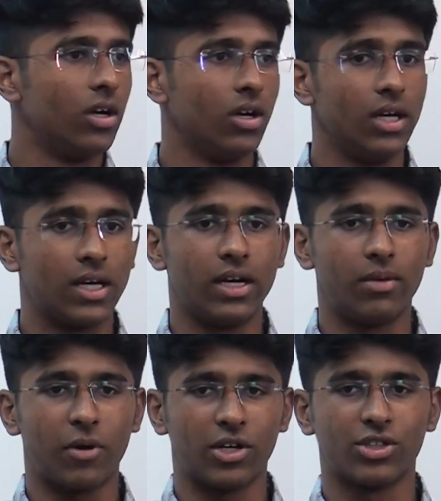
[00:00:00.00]
really
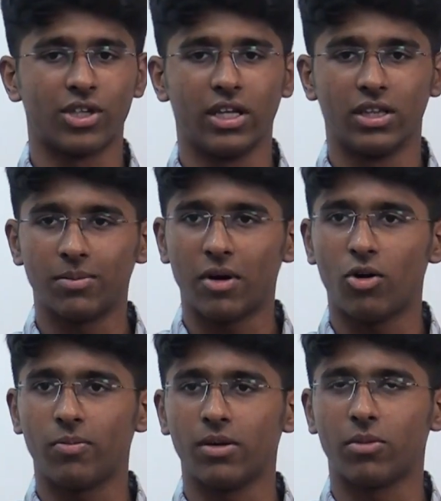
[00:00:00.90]
create pressure in the
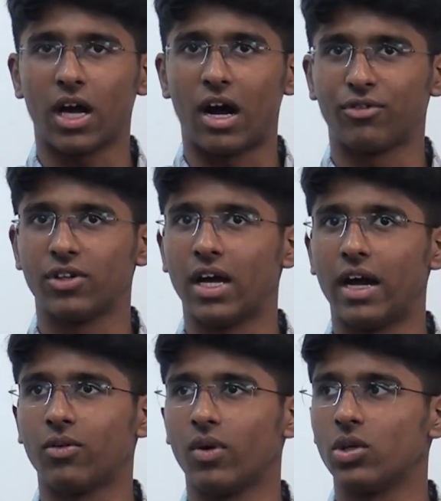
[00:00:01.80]
power play, but after
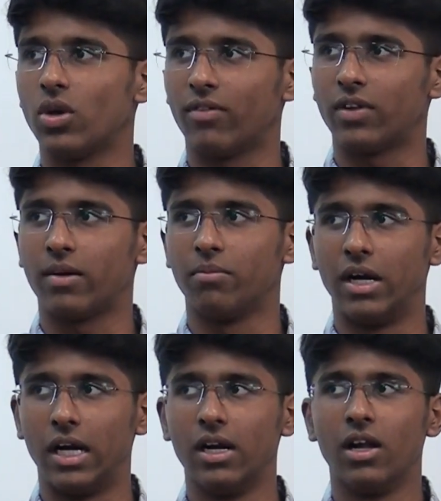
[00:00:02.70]
that, when you have that
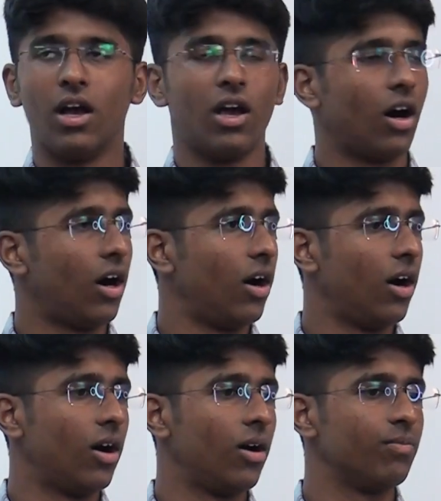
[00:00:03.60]
middle
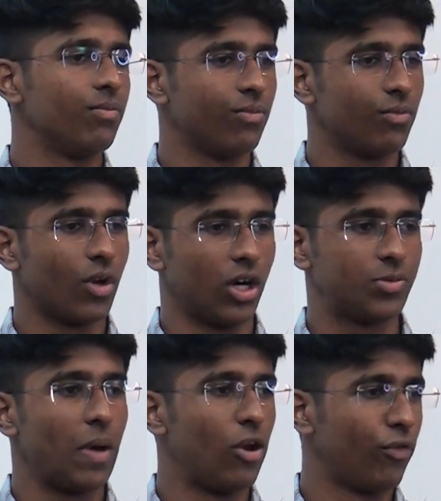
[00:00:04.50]

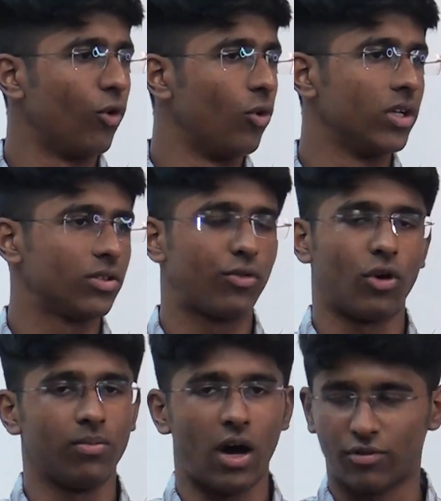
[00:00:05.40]
spell of overs
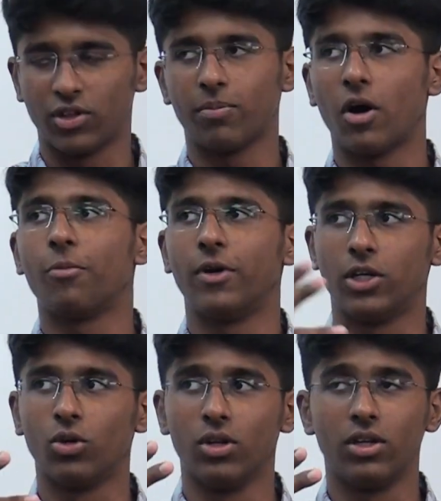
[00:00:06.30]
from after the power play
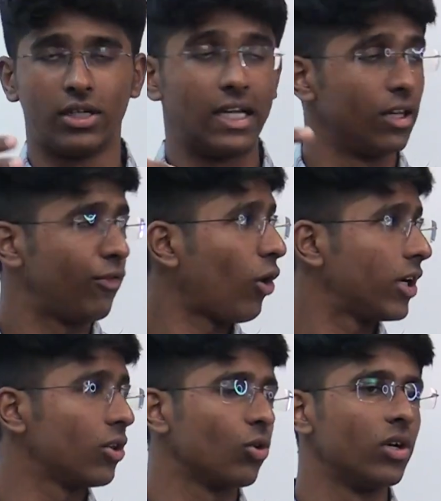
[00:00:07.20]
till the
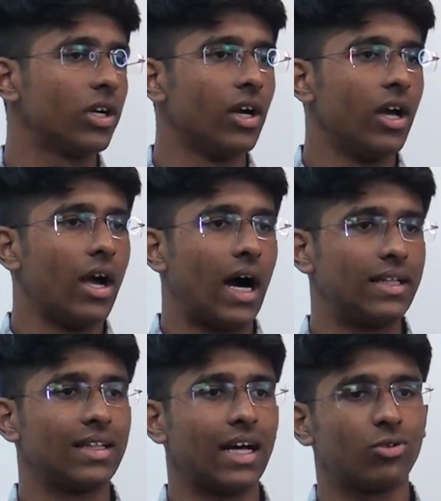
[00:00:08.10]
40th over, I
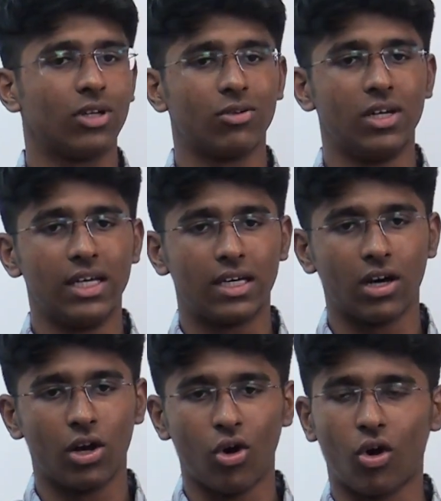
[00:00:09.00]
think that's where they were leaking
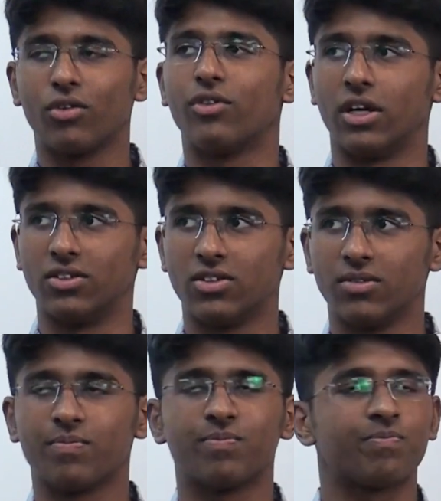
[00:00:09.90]
a lot of runs.
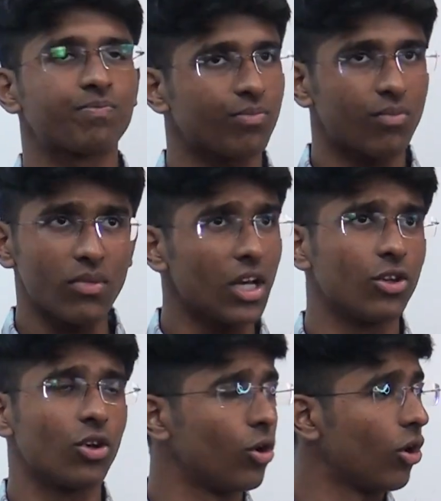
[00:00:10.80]

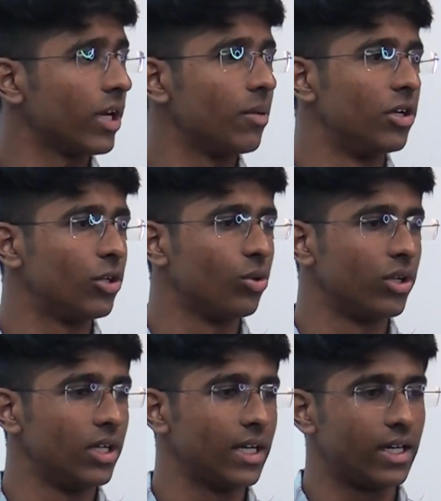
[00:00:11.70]
They're not able to
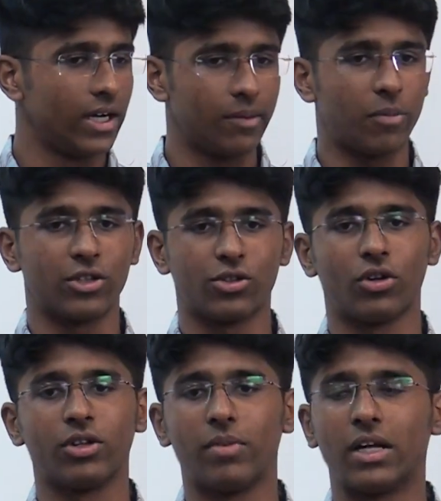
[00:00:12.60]
really create pressure on
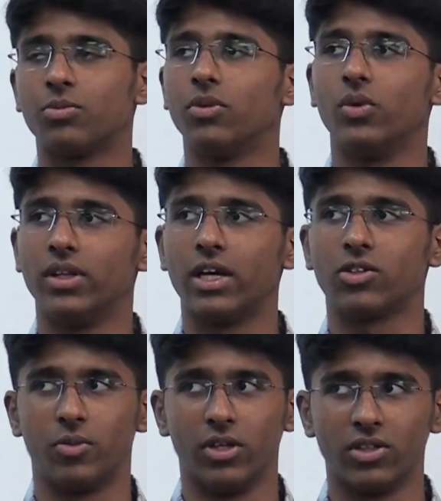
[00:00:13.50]
the batsmen with their
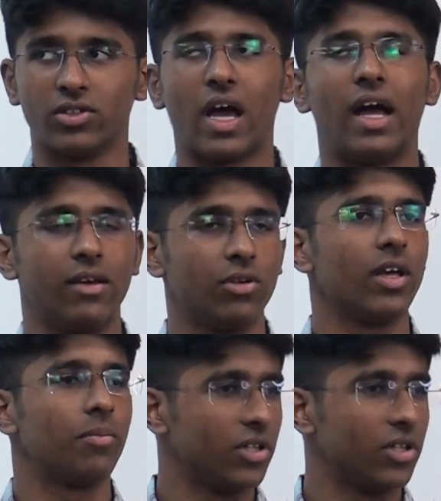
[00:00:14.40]
spinners and even their